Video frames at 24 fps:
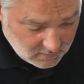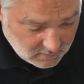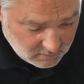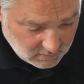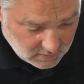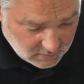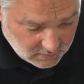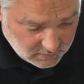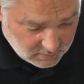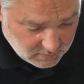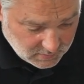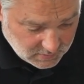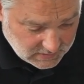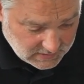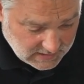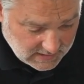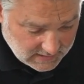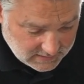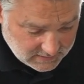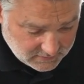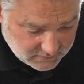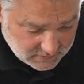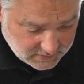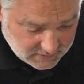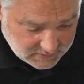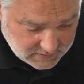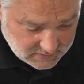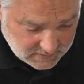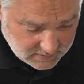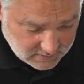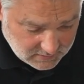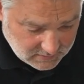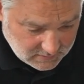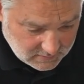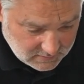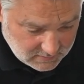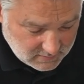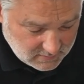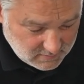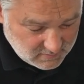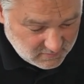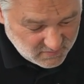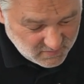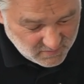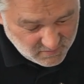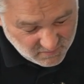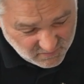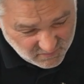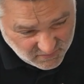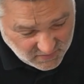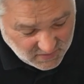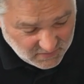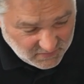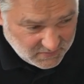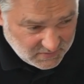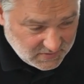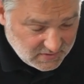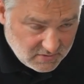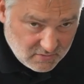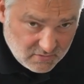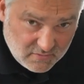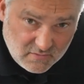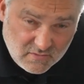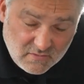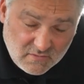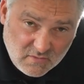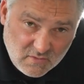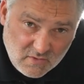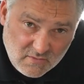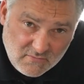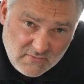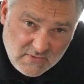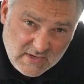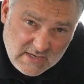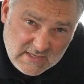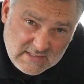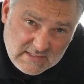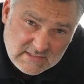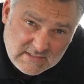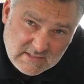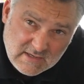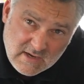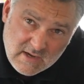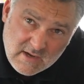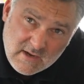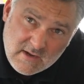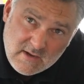round about 150 on the surface,